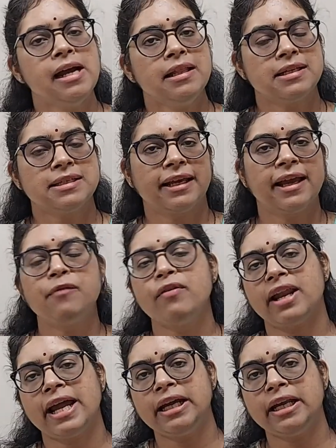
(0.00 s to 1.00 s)
The second
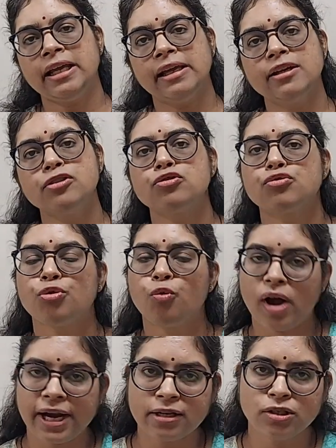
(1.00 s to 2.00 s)
variety is true
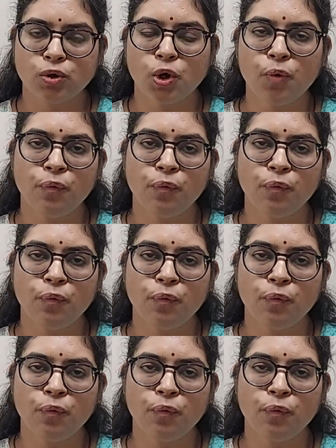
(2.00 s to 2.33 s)
white stone,